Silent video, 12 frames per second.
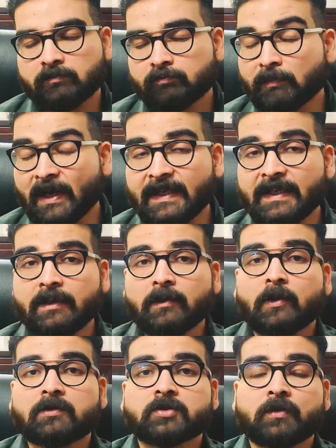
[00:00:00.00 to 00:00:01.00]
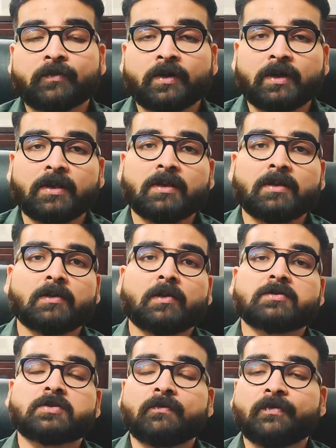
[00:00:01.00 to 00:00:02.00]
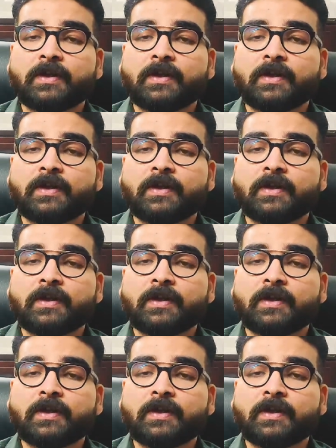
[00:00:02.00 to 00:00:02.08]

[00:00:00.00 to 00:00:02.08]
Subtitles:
money, loss of career, loss of